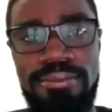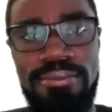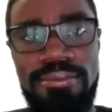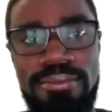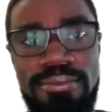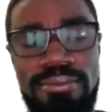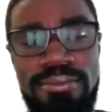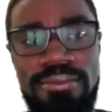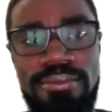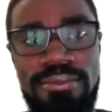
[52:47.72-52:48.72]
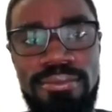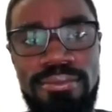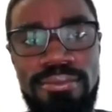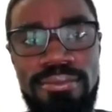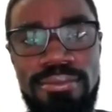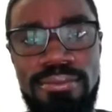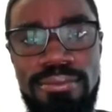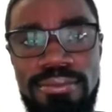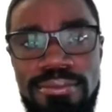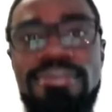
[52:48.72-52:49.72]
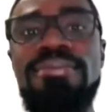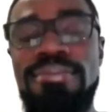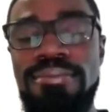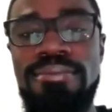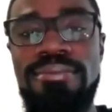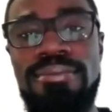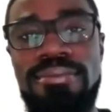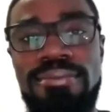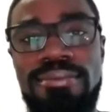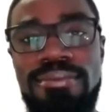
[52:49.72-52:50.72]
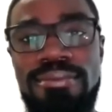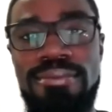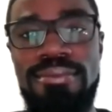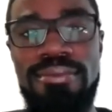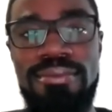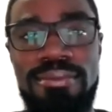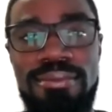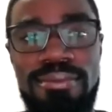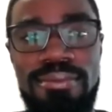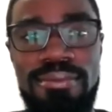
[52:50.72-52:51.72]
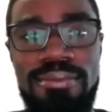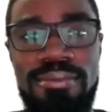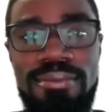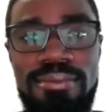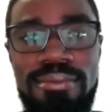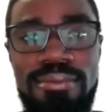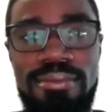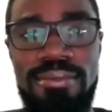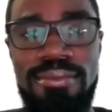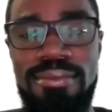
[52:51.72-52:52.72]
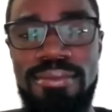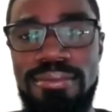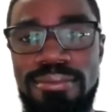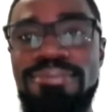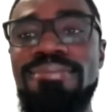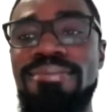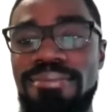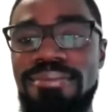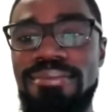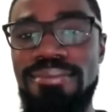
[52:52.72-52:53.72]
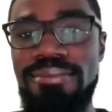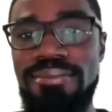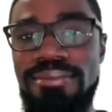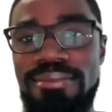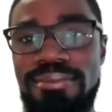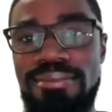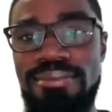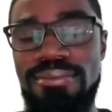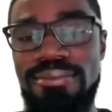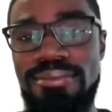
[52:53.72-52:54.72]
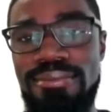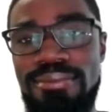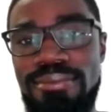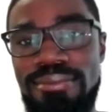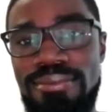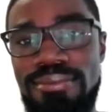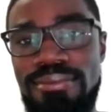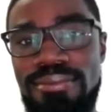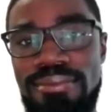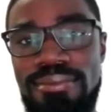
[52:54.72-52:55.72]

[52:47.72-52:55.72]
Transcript: (not speaking)